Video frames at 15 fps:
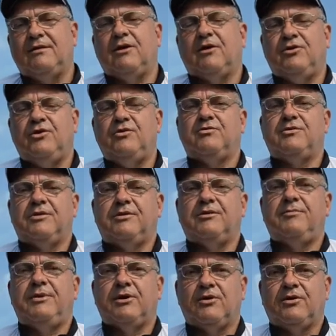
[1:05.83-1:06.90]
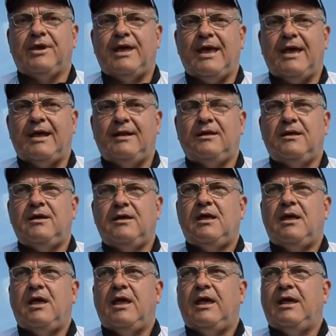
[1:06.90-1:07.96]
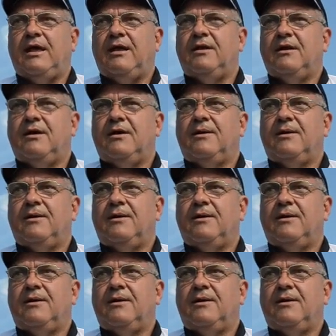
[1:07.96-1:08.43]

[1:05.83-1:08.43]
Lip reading: They're usually the bigger cat, and